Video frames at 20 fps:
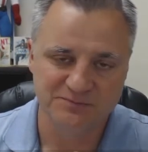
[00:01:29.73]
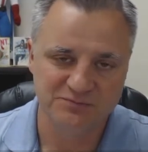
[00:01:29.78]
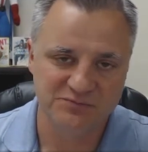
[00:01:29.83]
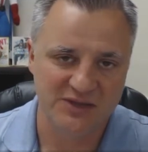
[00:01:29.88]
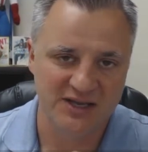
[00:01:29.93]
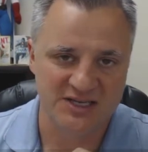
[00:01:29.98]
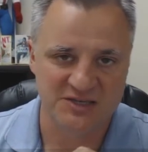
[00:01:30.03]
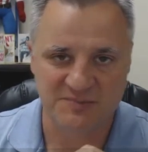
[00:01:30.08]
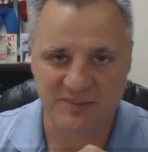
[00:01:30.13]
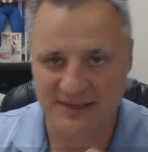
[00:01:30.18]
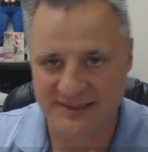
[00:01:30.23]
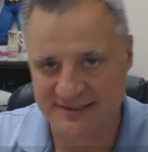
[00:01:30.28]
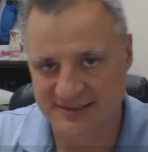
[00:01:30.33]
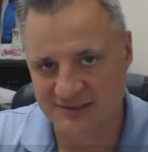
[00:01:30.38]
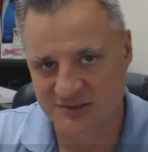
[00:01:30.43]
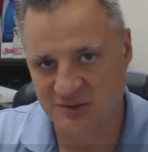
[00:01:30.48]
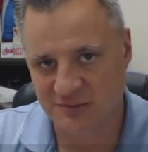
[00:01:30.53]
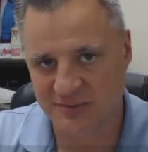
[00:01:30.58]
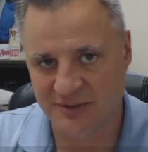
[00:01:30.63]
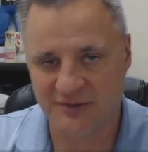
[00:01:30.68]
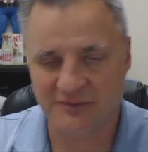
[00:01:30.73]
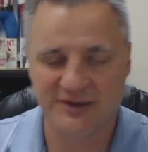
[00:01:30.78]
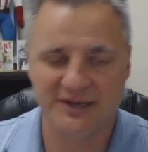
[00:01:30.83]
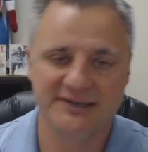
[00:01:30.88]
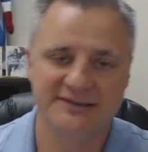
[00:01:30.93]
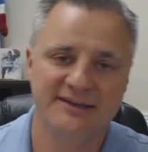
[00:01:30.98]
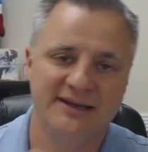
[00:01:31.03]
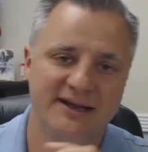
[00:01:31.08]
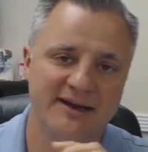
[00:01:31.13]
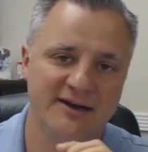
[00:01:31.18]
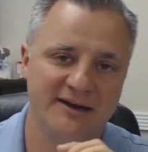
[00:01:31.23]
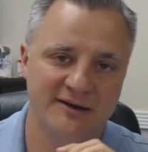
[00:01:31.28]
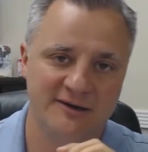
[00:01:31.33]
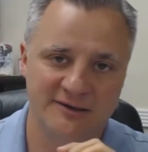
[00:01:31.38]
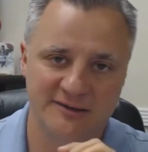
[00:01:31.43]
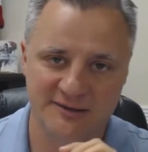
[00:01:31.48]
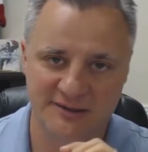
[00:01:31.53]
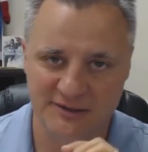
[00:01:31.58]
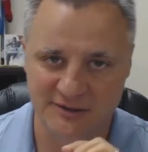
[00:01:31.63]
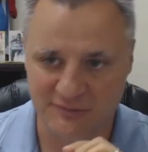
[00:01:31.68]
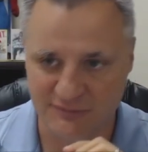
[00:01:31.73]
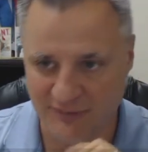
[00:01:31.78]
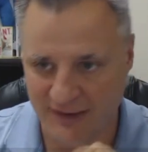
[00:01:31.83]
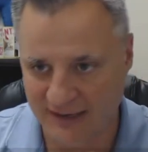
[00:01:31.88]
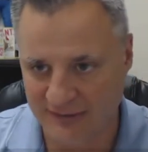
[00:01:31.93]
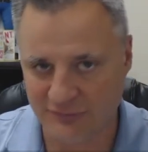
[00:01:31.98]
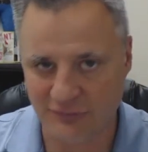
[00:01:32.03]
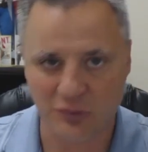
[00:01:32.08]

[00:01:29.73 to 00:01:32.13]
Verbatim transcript: the expenses will be right there and the rent